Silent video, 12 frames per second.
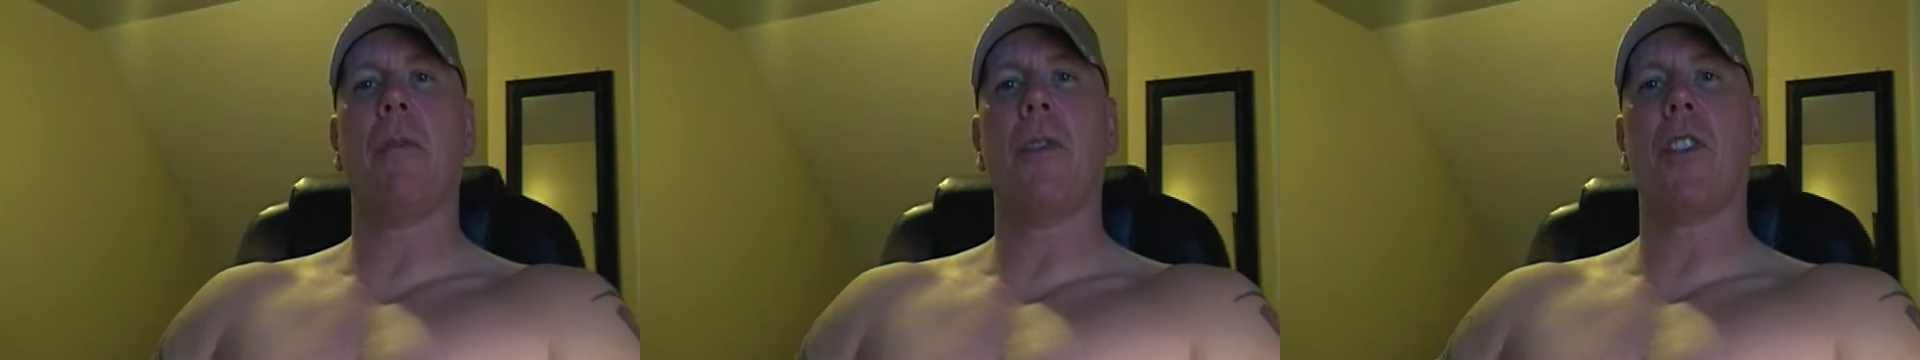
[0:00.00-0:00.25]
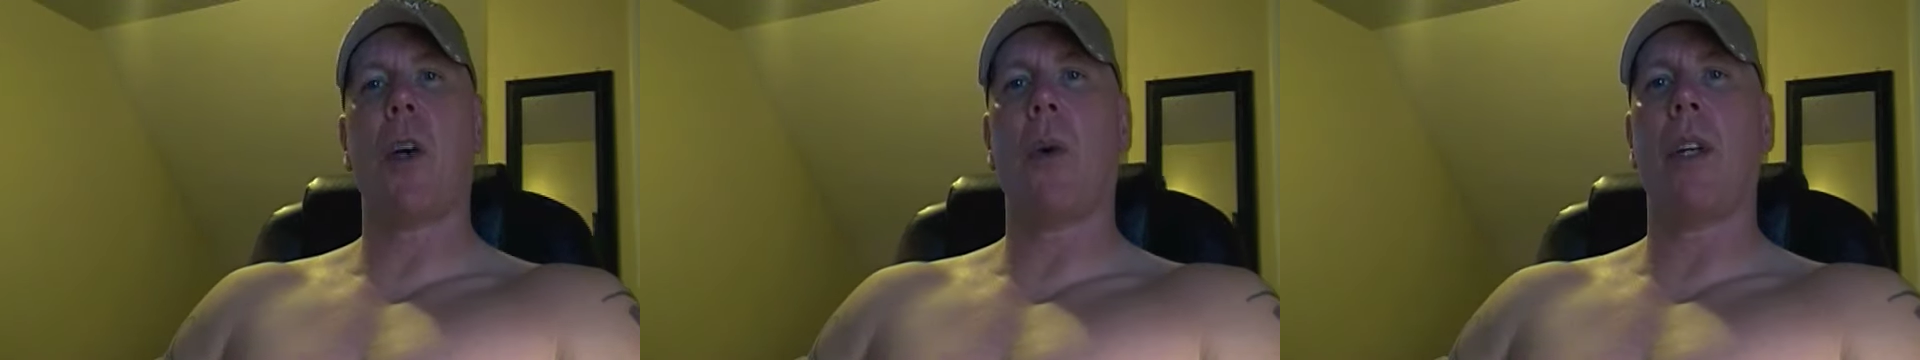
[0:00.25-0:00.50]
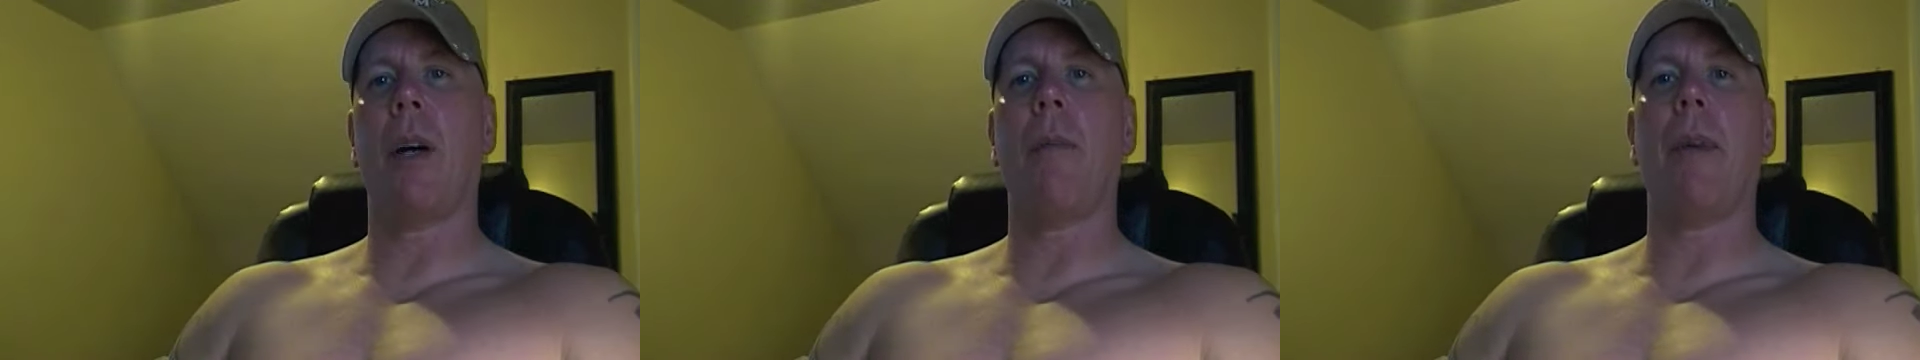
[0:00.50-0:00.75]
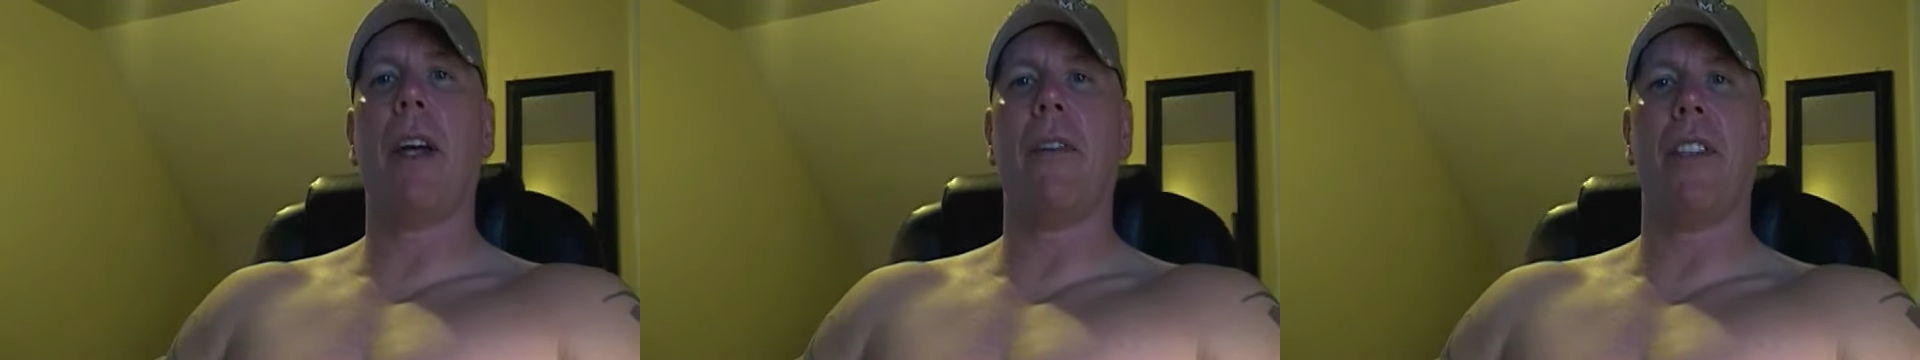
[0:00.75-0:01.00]
from showing
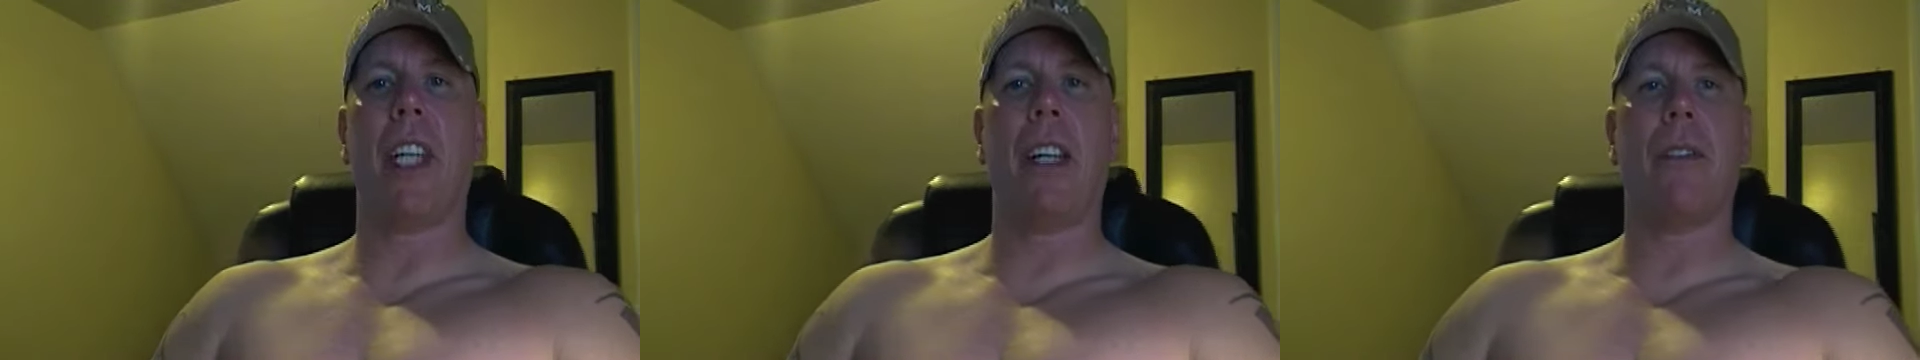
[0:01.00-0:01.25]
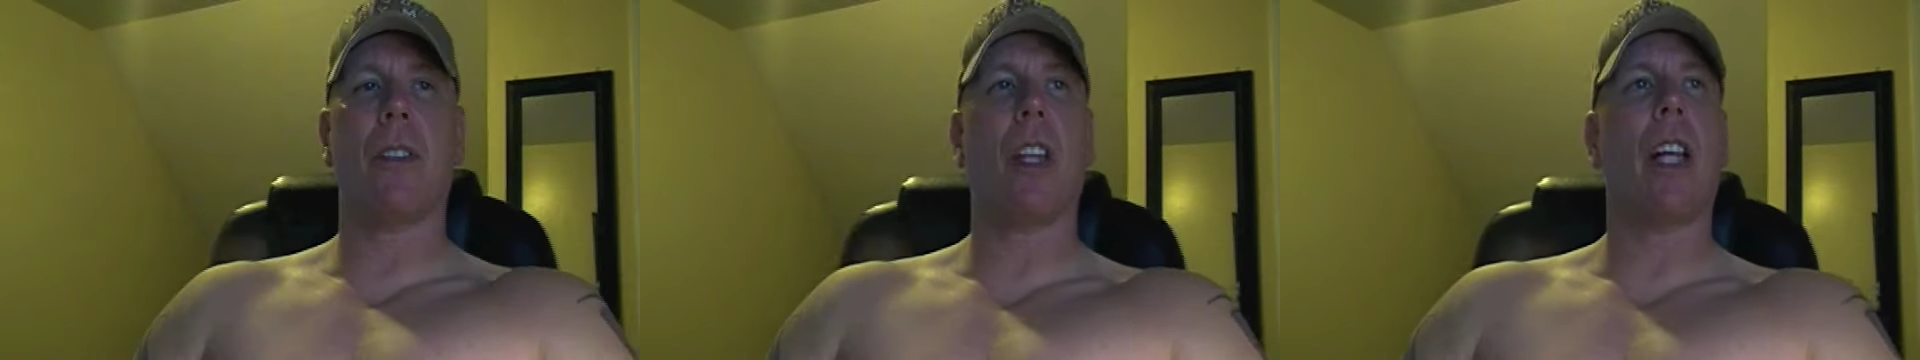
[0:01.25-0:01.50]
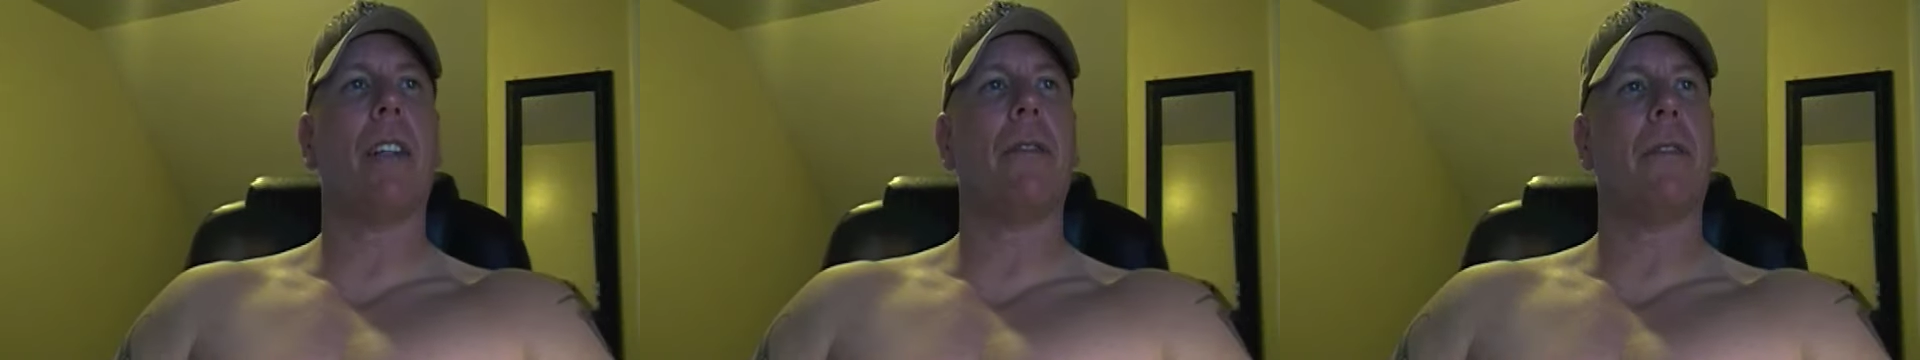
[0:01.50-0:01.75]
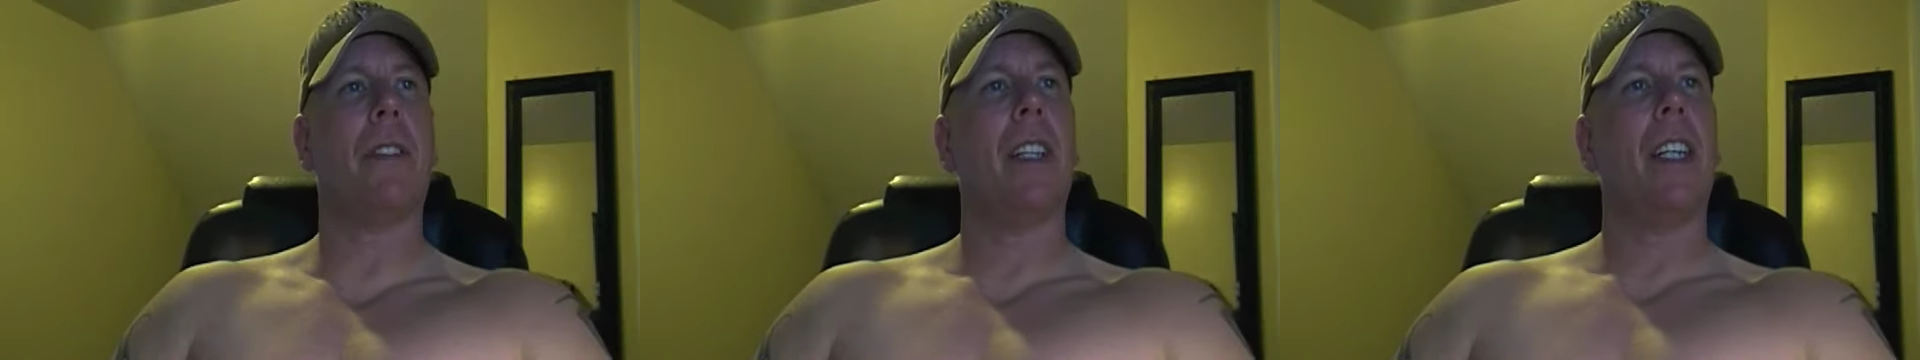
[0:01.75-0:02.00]
up every day of your
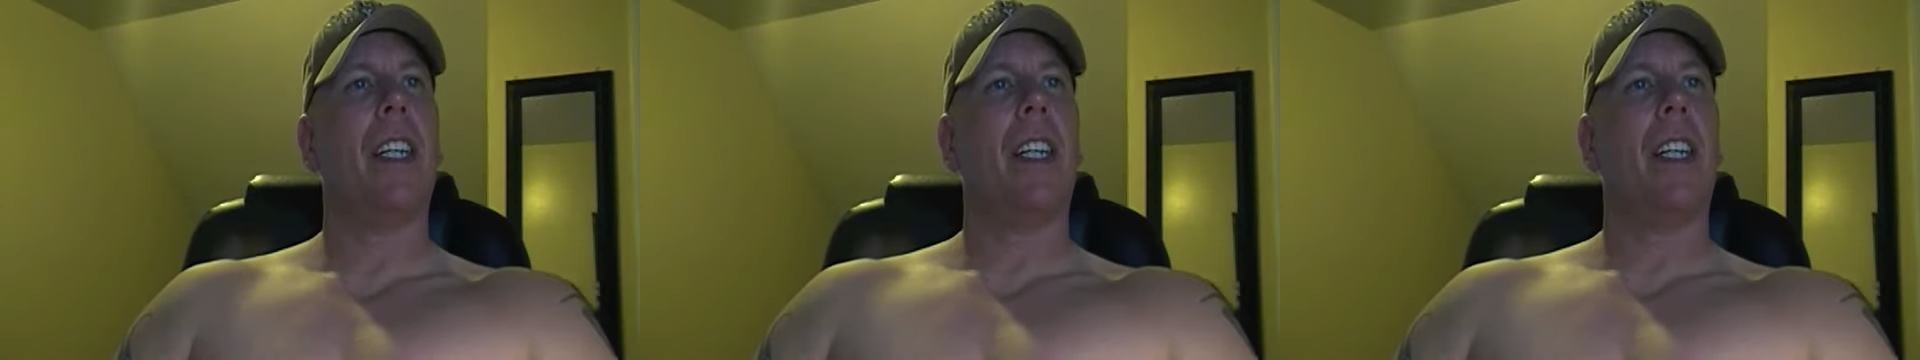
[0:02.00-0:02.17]
life.